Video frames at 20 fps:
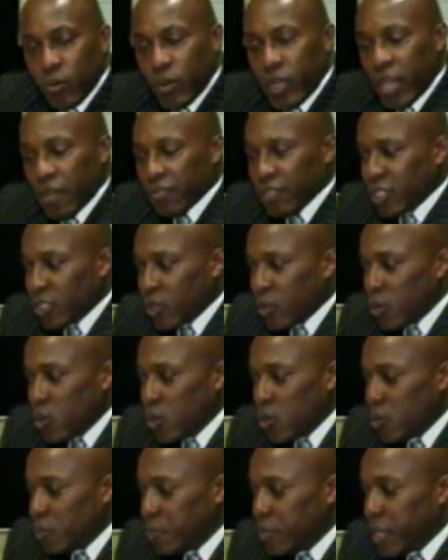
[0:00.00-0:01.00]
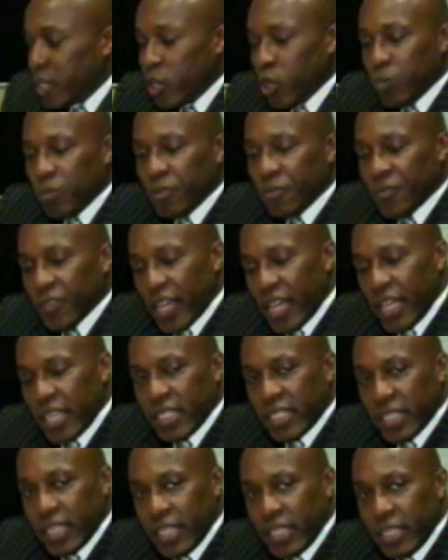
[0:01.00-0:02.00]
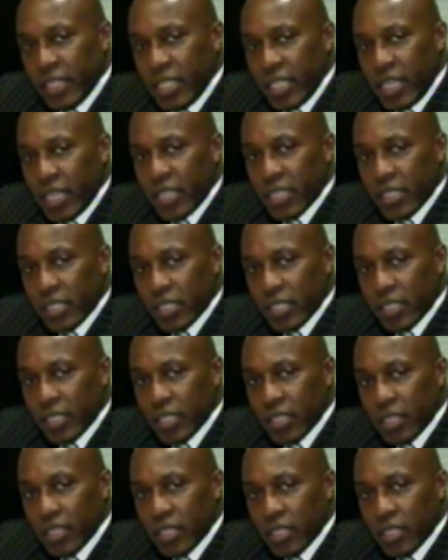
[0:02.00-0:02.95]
We have a school, been open for 18 years.